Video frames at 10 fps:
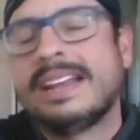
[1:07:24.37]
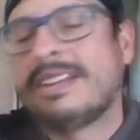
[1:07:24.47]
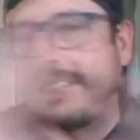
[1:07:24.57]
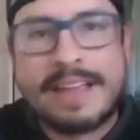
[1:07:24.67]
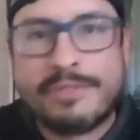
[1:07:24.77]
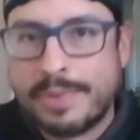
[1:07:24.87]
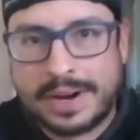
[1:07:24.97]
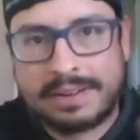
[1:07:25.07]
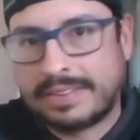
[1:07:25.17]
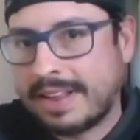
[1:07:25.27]
just
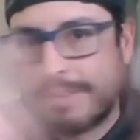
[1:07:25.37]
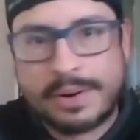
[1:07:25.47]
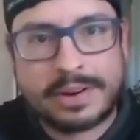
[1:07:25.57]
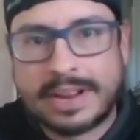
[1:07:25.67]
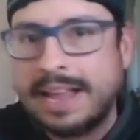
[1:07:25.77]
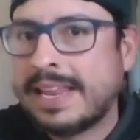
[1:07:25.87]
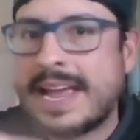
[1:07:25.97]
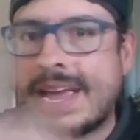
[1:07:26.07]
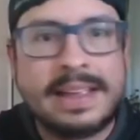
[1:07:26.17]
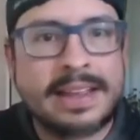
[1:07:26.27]
everywhere, just every orchestra,
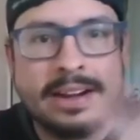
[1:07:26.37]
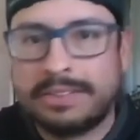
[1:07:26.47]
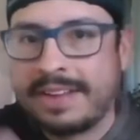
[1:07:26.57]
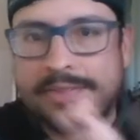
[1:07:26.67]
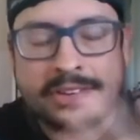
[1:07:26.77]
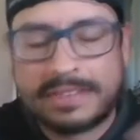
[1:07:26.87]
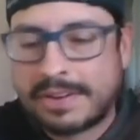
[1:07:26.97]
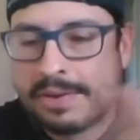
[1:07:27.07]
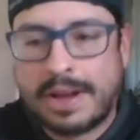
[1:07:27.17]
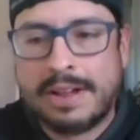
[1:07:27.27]
LA, San
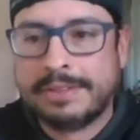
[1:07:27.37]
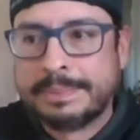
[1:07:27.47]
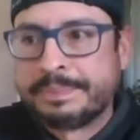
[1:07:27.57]
Francisco, all of them.